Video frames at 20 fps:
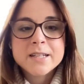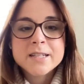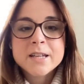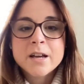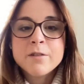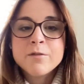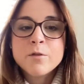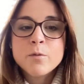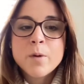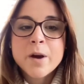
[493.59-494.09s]
and
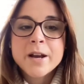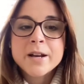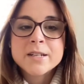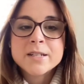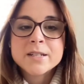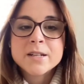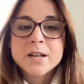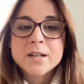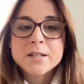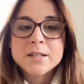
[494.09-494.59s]

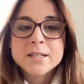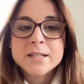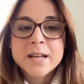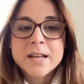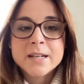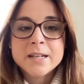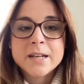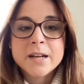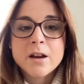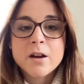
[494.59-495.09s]
self-awareness and
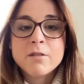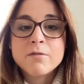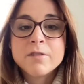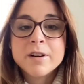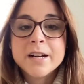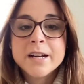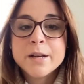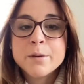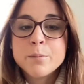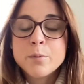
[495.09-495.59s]
understanding are
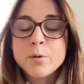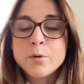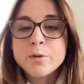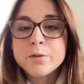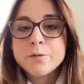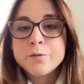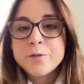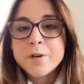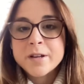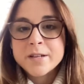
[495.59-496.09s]
really
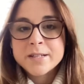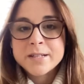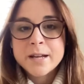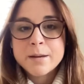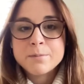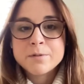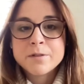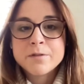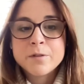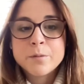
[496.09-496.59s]
important first
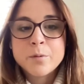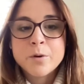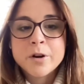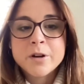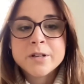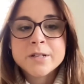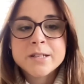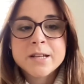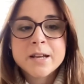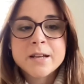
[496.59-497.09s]
steps of the
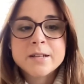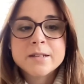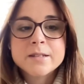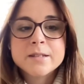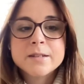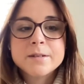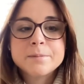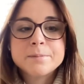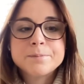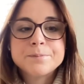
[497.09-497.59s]

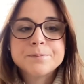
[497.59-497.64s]
process.